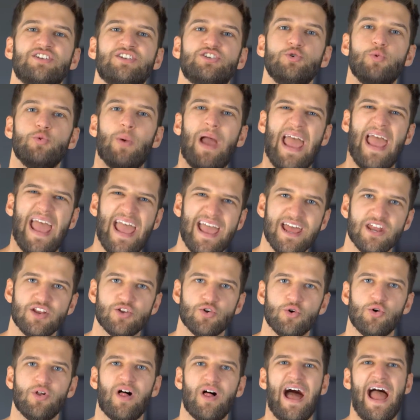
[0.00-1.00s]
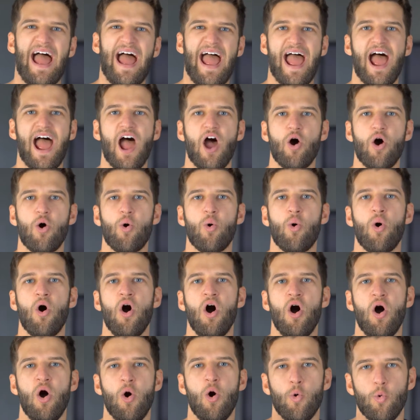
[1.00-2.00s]
to handle how
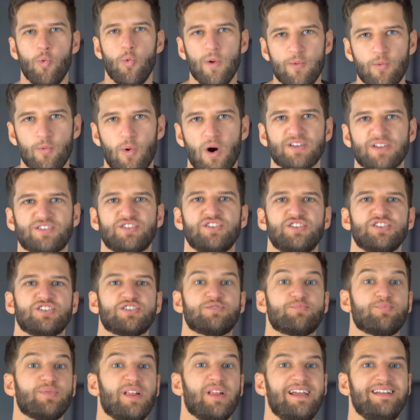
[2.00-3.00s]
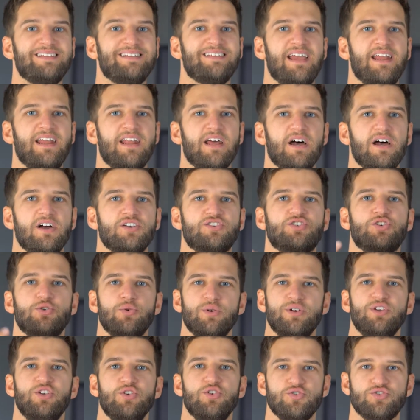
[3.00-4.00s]
we want to display data
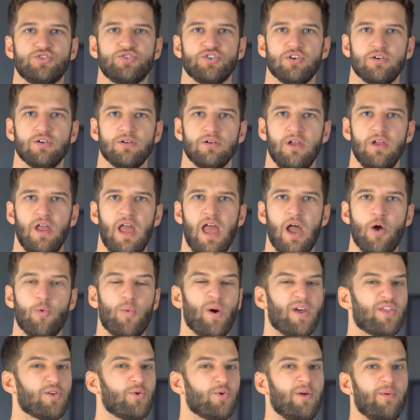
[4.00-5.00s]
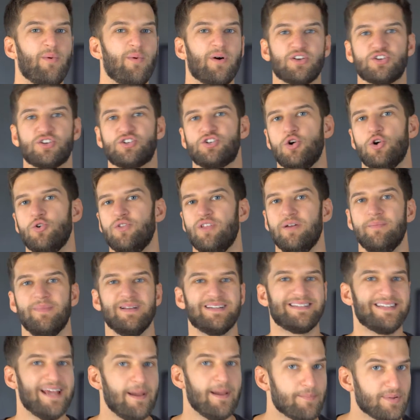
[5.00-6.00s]
to a user. Whether we want to show them
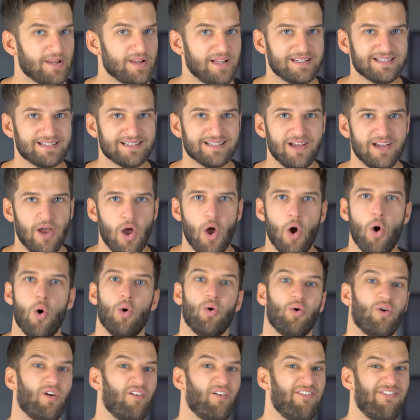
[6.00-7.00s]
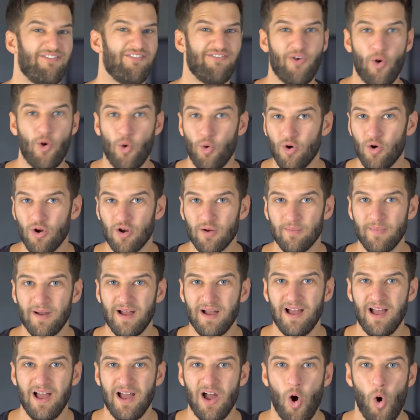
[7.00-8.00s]
a template or a
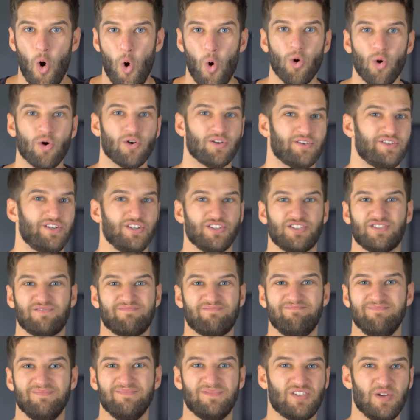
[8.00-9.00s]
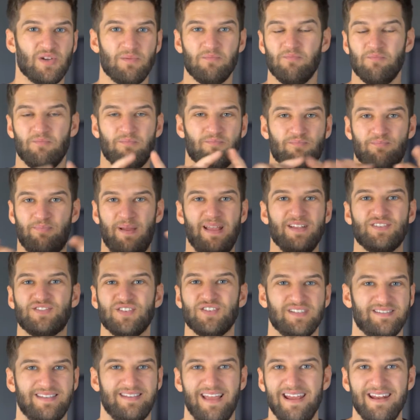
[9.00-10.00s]
form or just some
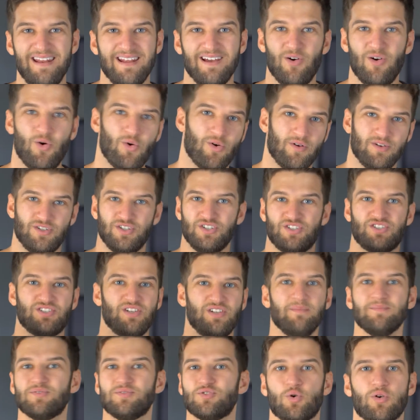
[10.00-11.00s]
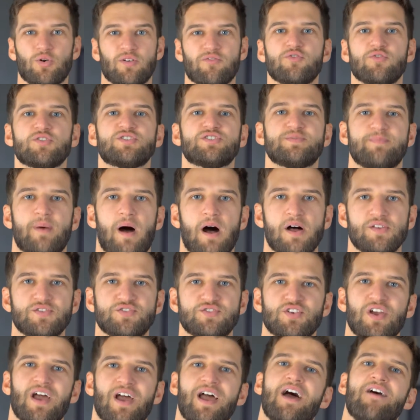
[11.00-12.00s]
basic data or just some sort of
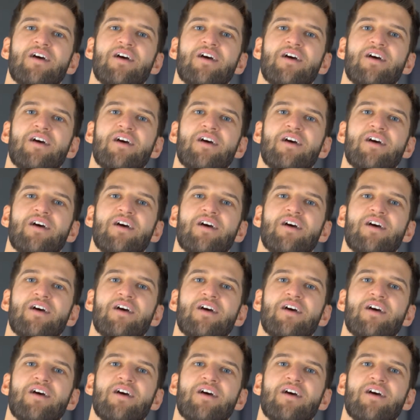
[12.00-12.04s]
response,